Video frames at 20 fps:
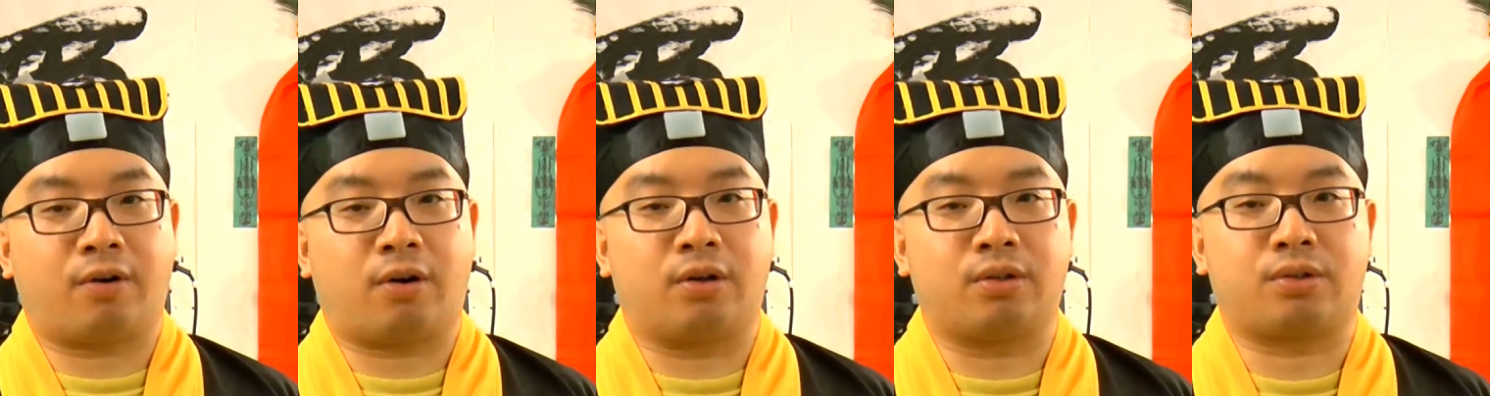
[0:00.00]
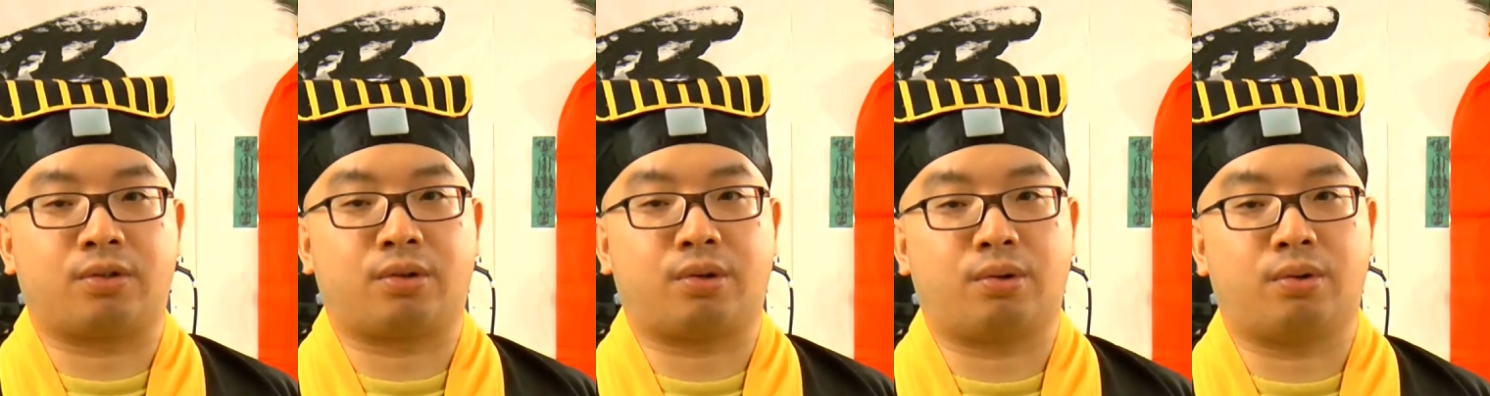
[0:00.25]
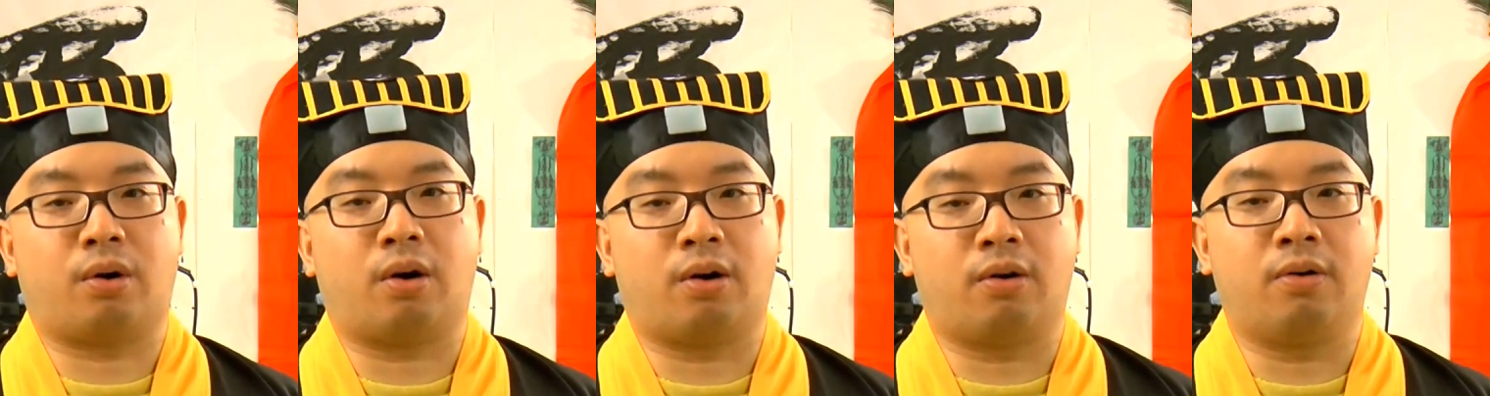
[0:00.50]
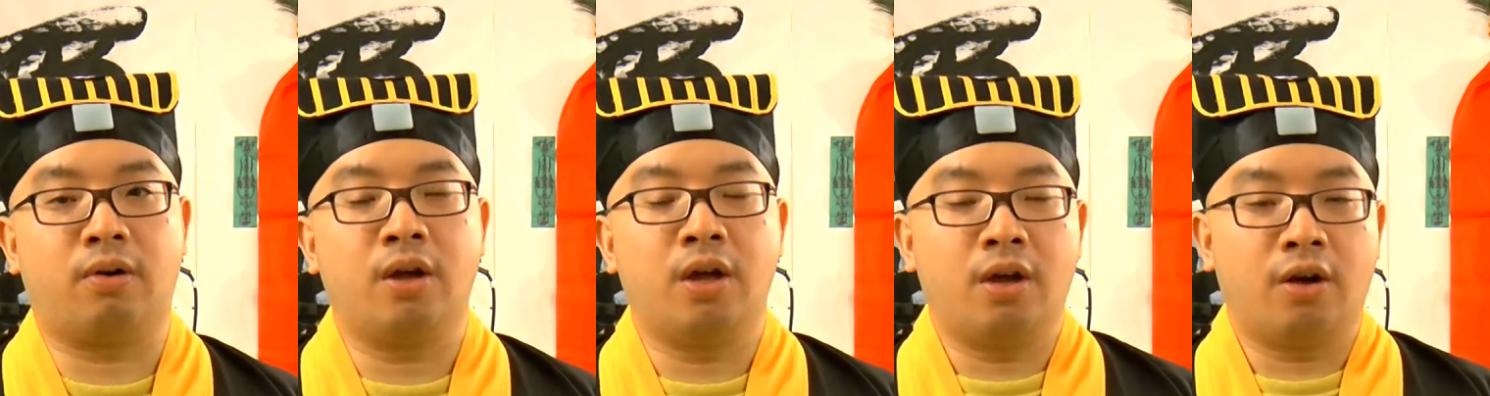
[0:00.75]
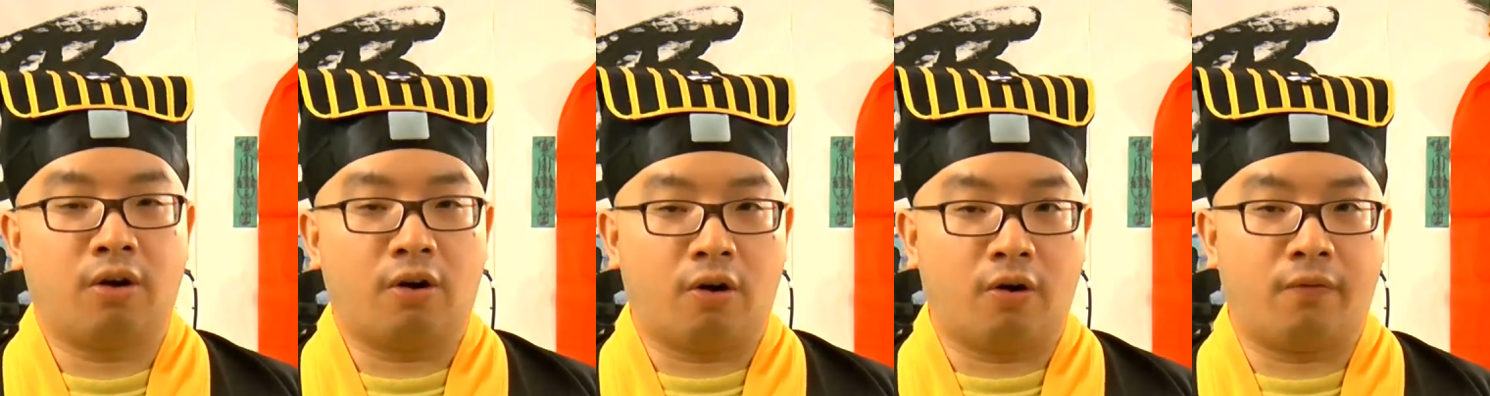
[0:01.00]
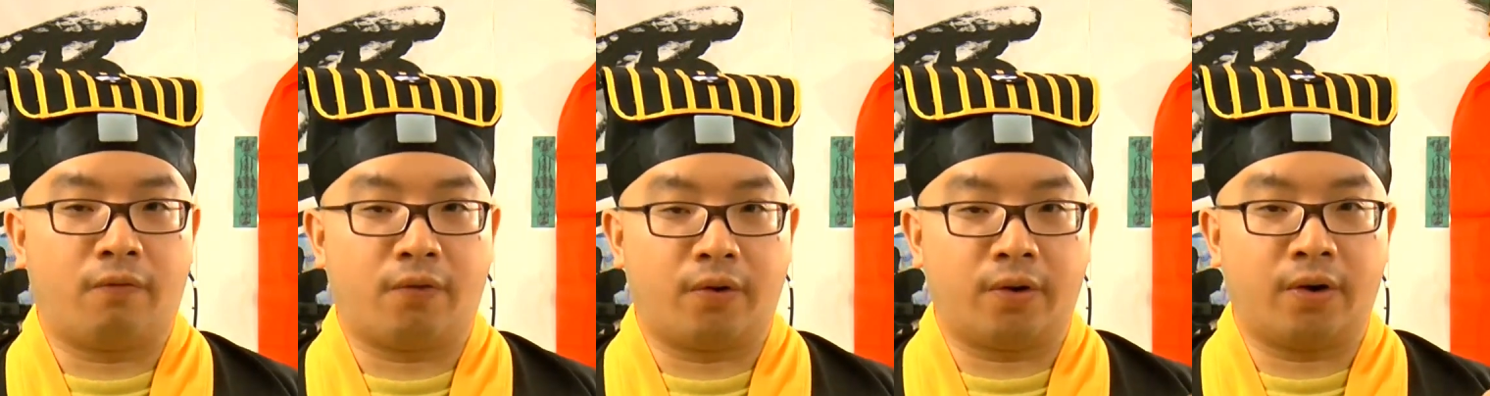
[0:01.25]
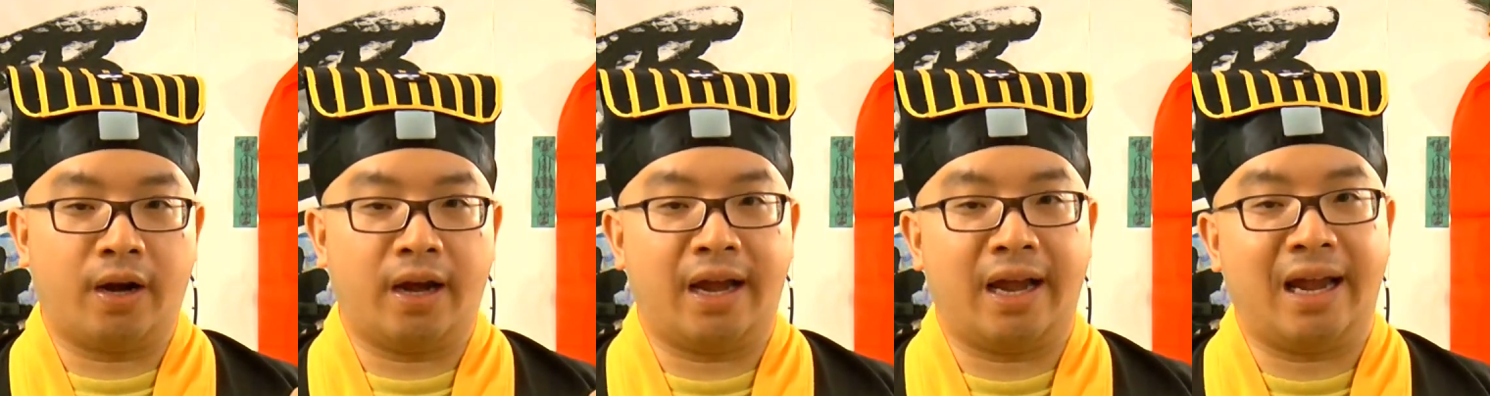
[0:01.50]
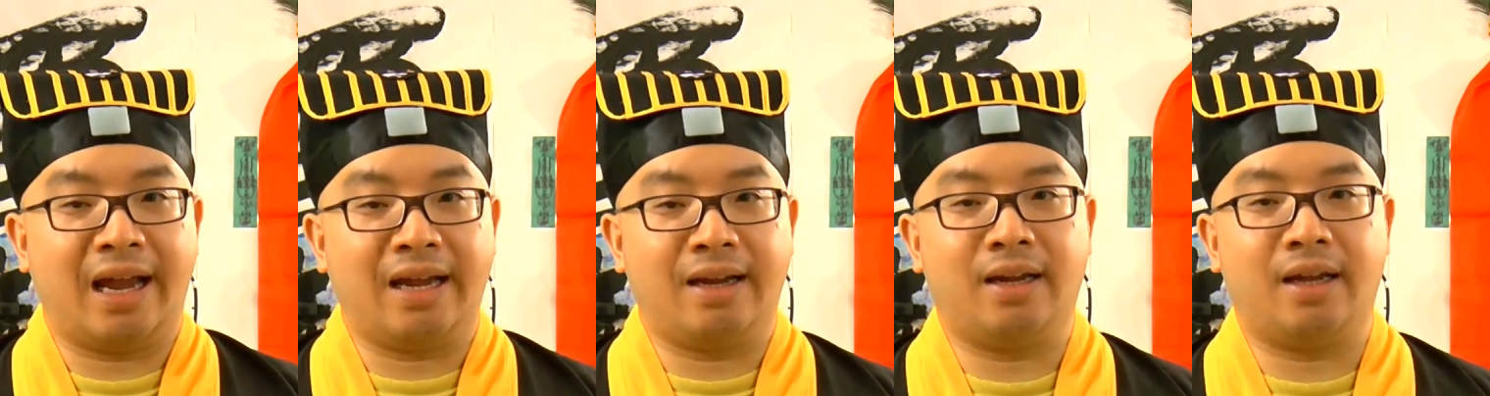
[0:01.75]
control over
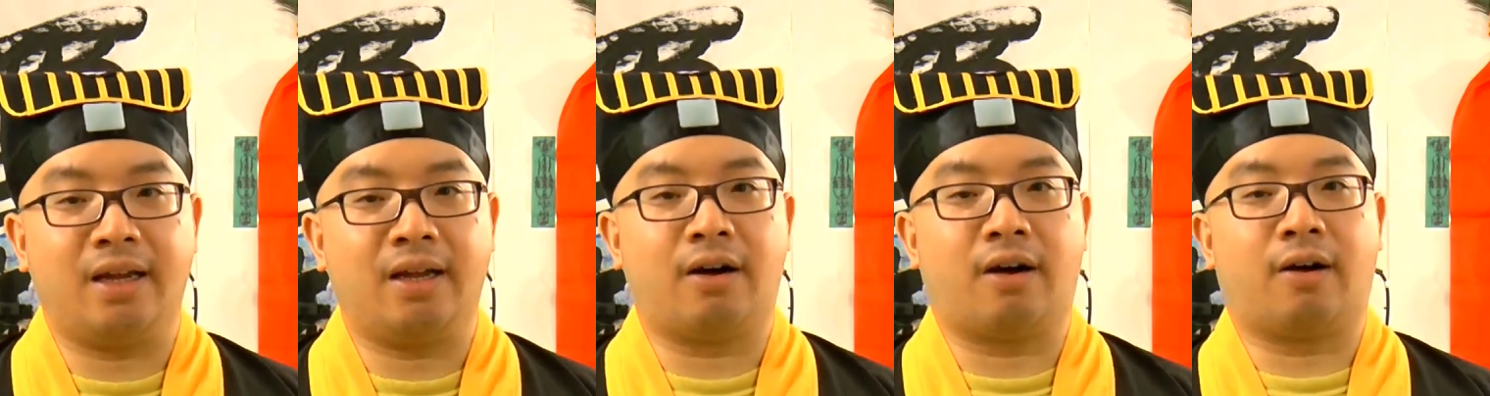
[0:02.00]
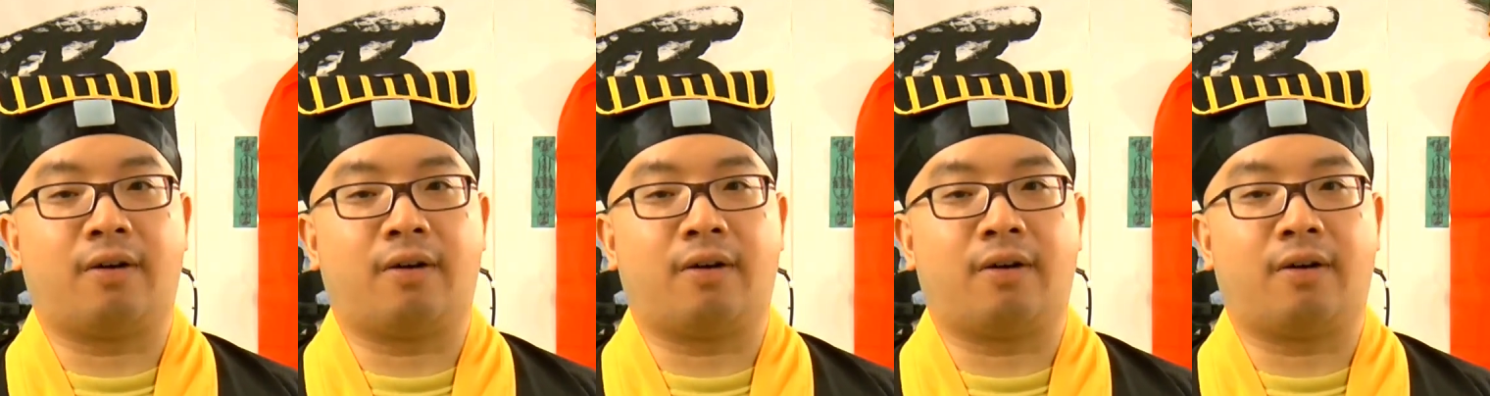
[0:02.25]
any